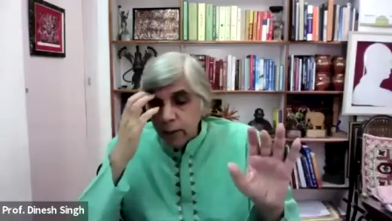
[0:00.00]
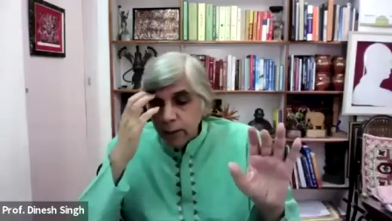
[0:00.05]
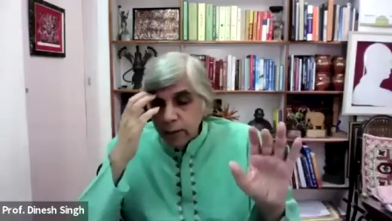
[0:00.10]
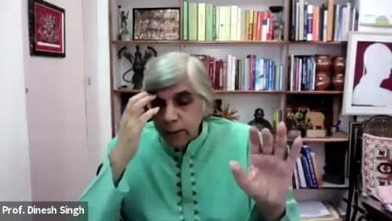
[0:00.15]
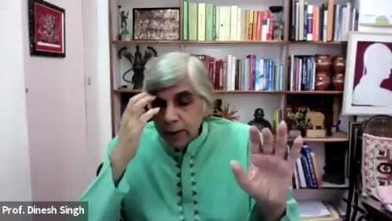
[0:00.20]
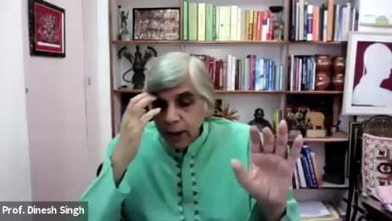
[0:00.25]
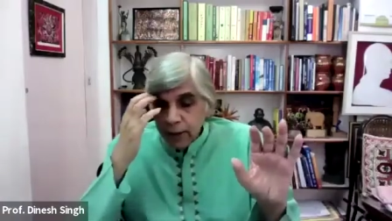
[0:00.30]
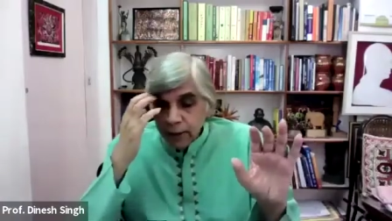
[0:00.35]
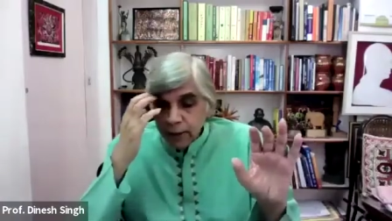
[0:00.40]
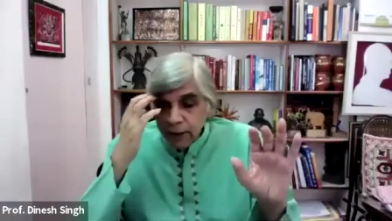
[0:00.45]

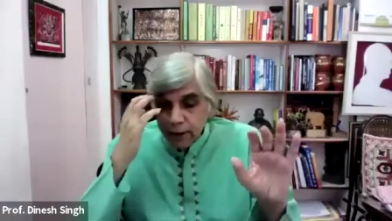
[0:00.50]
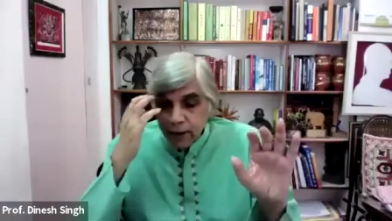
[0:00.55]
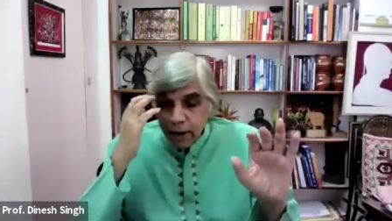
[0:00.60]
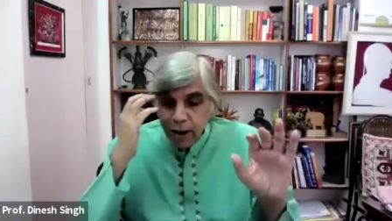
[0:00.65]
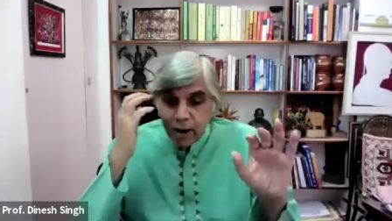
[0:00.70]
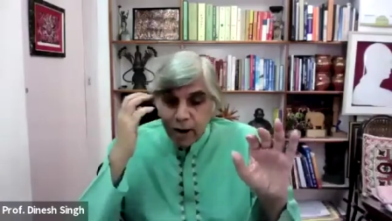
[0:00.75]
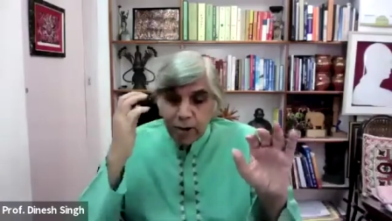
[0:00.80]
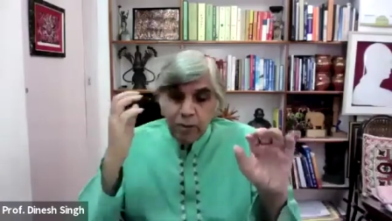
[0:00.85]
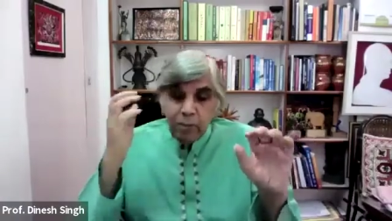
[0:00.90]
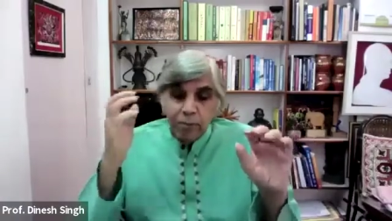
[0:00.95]
that there
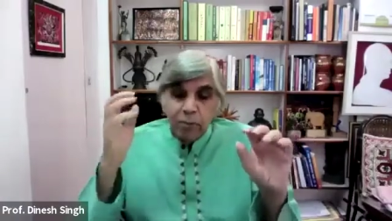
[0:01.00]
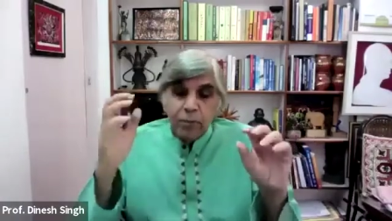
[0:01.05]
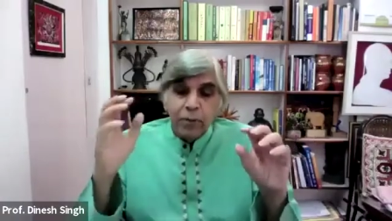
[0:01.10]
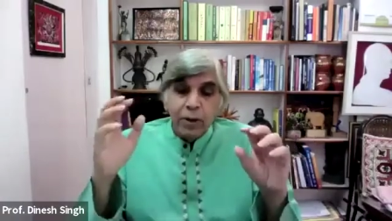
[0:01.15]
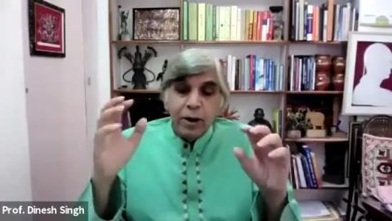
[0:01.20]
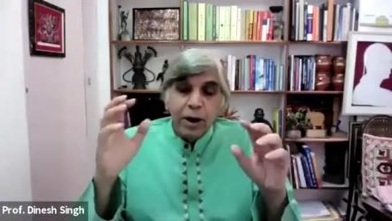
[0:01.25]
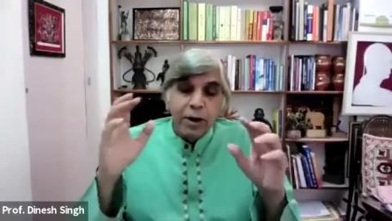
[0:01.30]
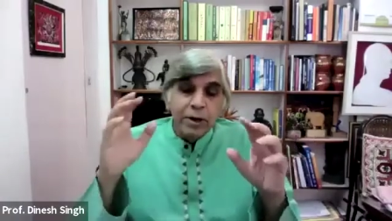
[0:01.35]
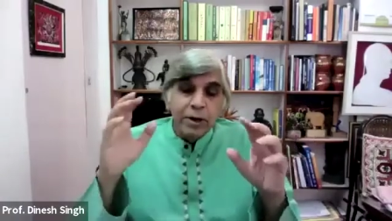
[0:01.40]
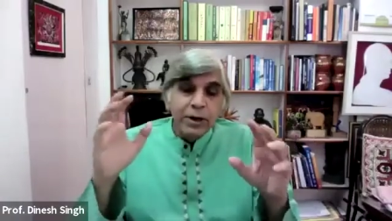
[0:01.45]
are
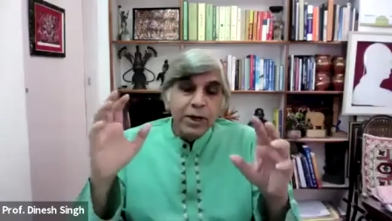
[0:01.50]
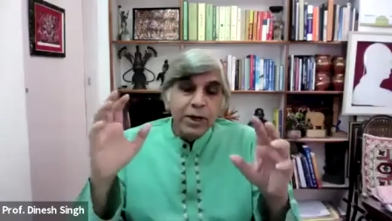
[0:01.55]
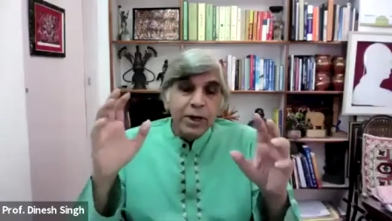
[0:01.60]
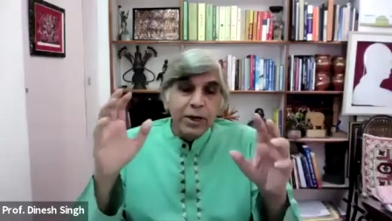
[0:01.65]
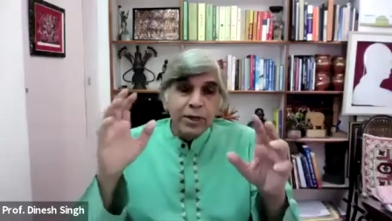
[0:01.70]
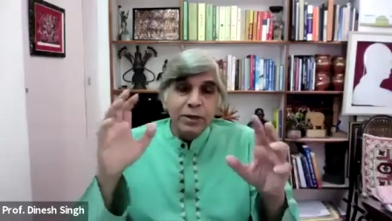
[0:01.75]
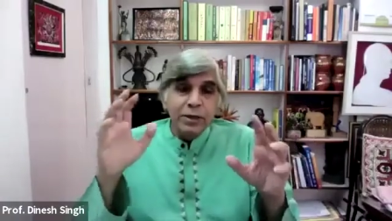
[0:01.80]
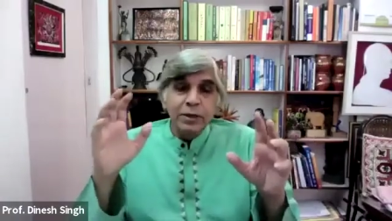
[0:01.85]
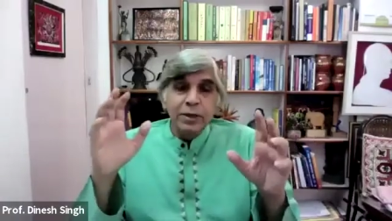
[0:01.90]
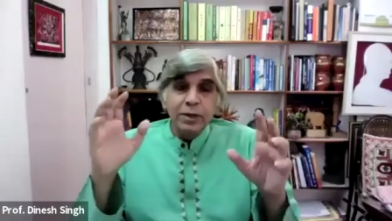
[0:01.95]

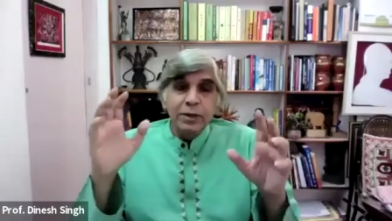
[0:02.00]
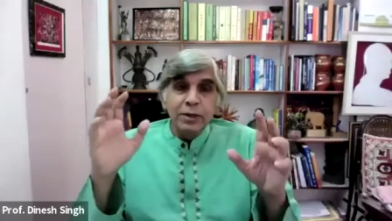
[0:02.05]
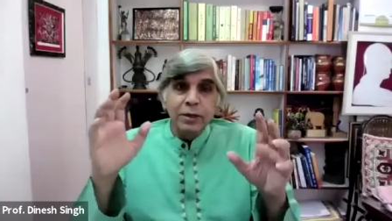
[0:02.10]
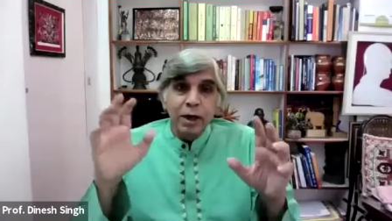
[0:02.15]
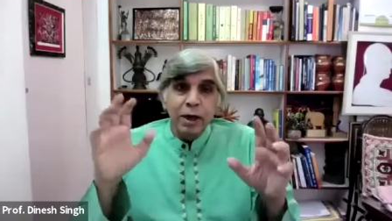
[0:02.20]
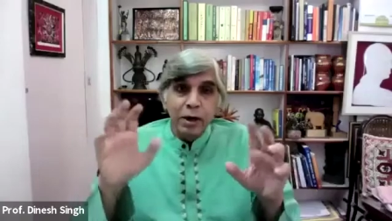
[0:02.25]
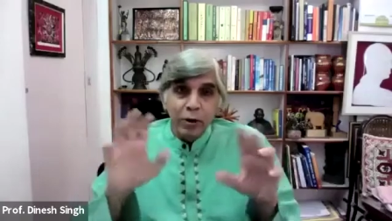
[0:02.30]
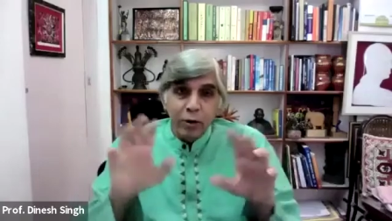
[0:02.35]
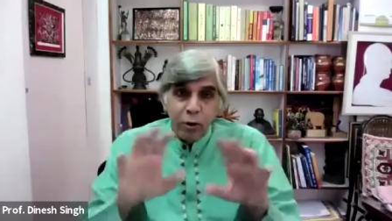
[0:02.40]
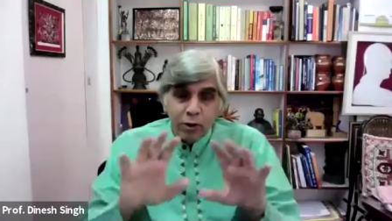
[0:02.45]
countries
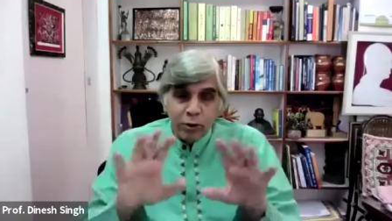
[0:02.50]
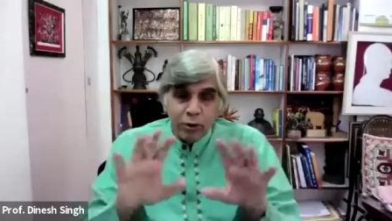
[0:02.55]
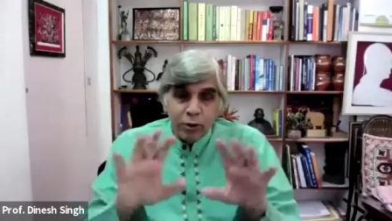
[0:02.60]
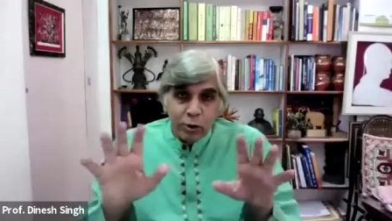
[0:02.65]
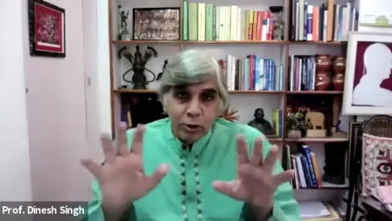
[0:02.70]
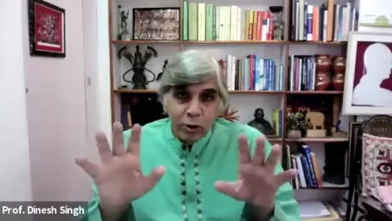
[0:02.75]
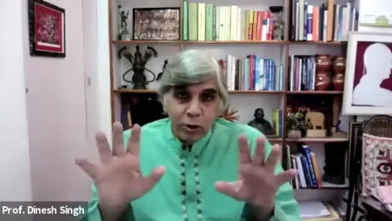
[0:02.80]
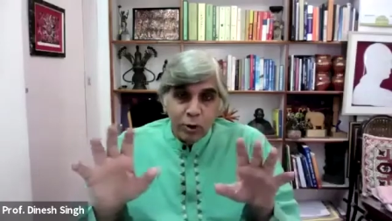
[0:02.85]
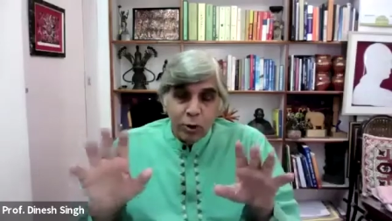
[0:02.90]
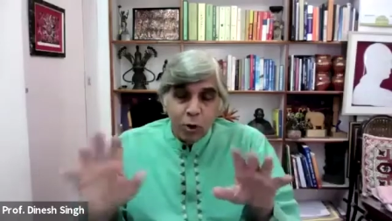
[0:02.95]
across
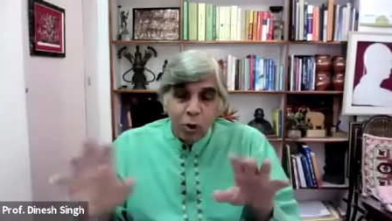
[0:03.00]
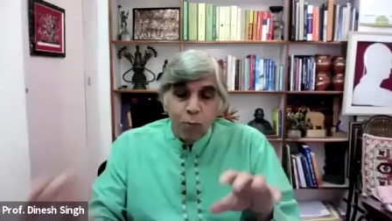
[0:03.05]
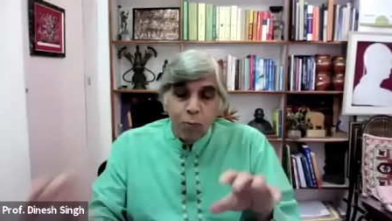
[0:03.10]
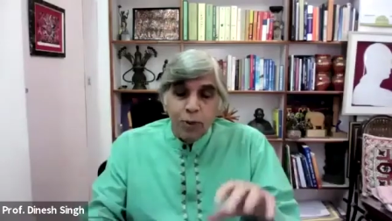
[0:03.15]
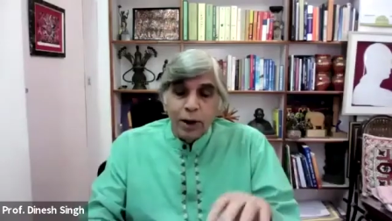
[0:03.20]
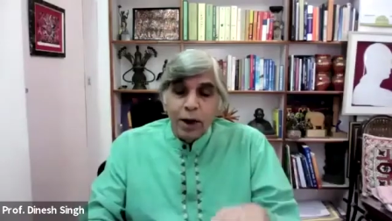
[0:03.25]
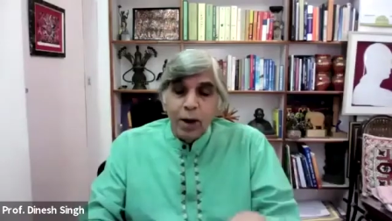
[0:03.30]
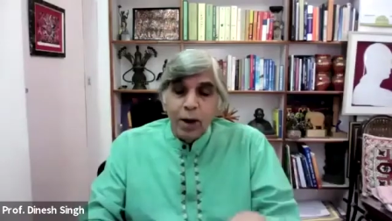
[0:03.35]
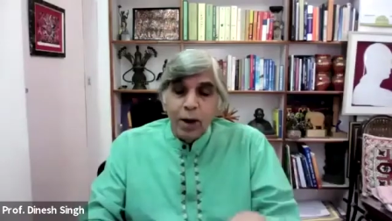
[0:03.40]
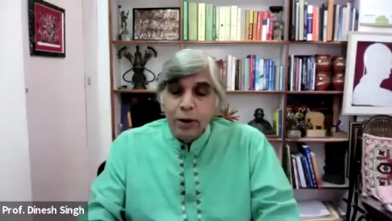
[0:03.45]
the globe,
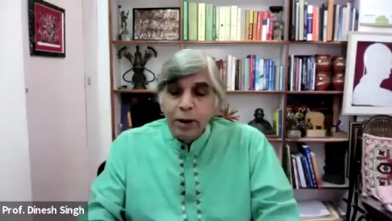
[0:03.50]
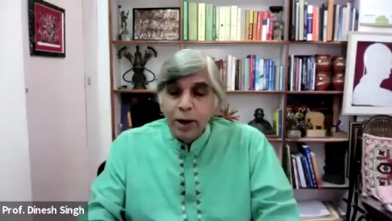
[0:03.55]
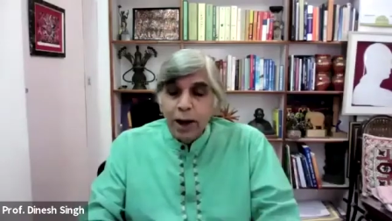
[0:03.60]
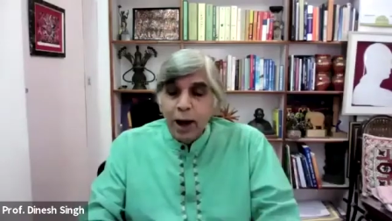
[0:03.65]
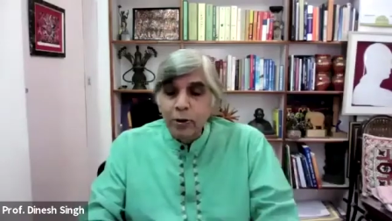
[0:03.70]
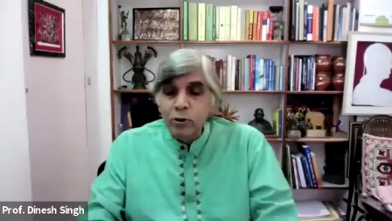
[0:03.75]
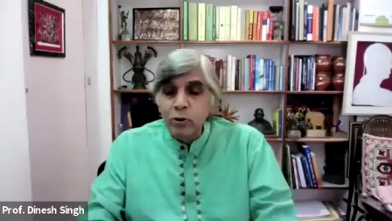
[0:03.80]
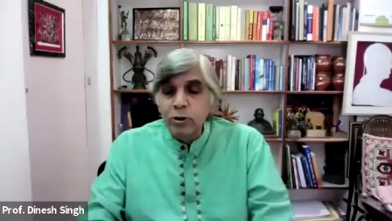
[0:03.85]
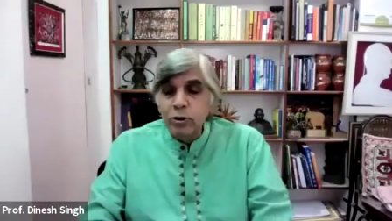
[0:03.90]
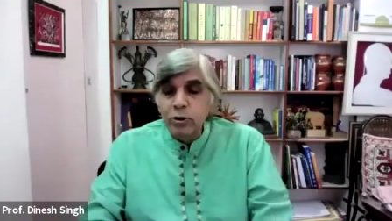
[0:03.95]
and I would
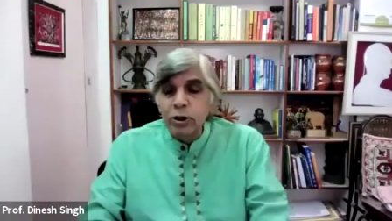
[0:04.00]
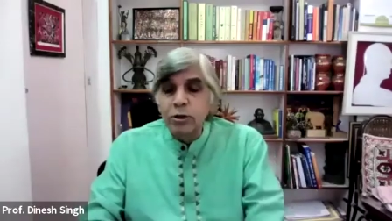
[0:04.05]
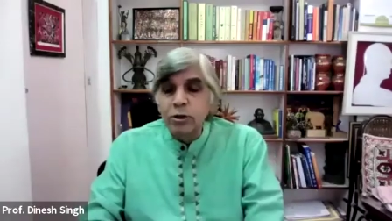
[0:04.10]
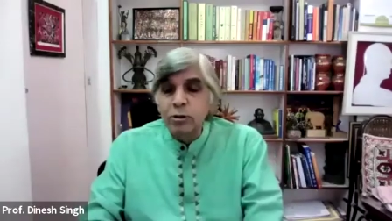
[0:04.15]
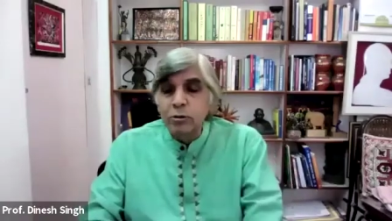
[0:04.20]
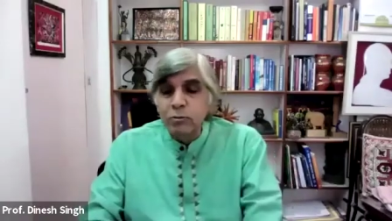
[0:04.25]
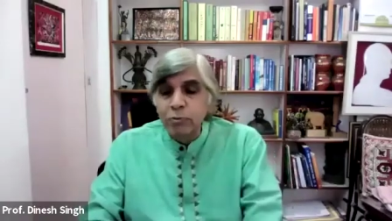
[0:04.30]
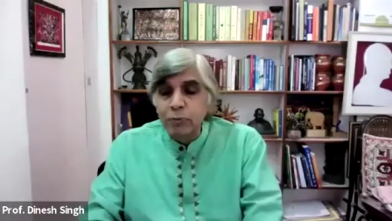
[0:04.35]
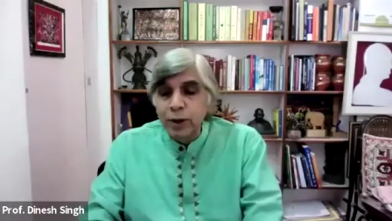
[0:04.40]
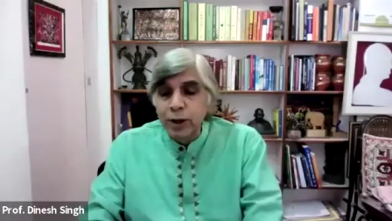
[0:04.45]
like to
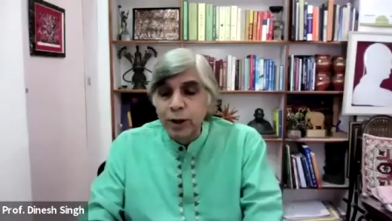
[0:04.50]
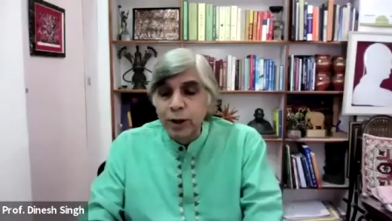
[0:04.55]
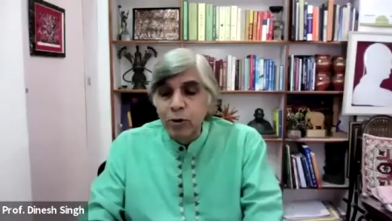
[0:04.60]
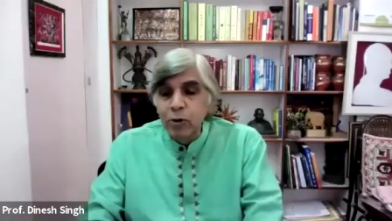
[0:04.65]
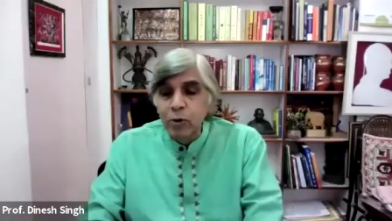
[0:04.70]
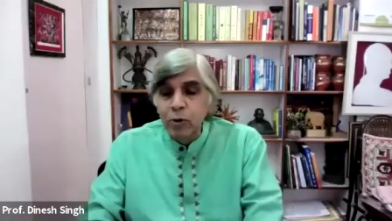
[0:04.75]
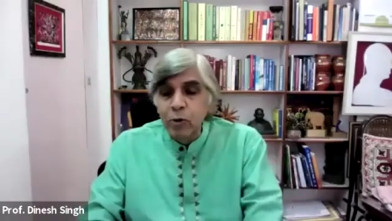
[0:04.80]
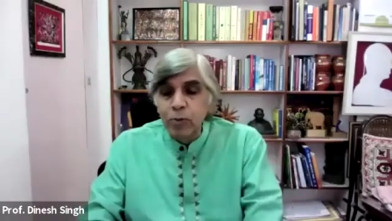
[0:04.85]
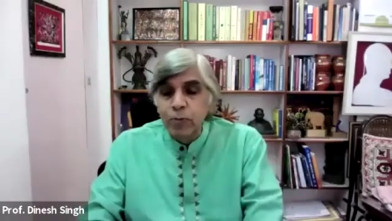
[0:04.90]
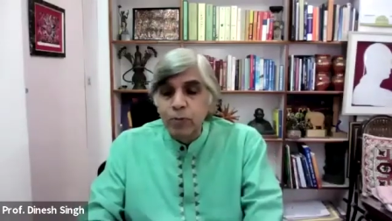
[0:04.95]
just bring
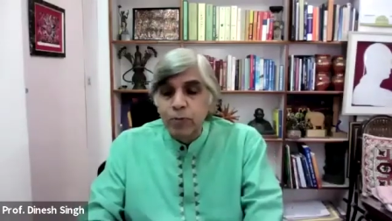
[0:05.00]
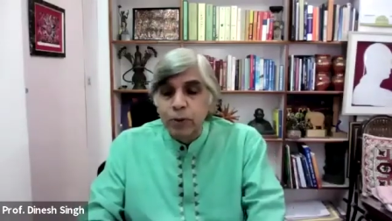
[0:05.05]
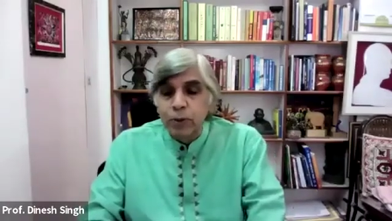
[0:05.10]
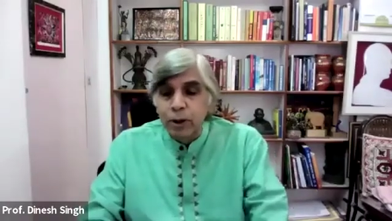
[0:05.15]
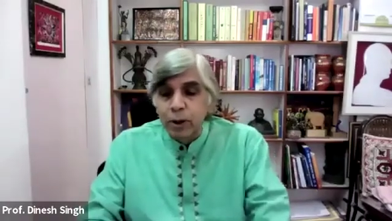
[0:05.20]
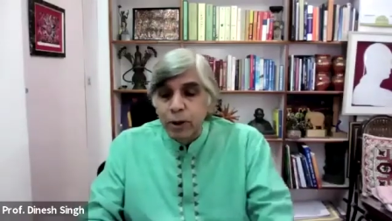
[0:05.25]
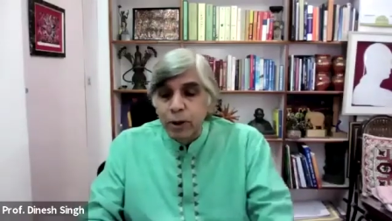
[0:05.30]
you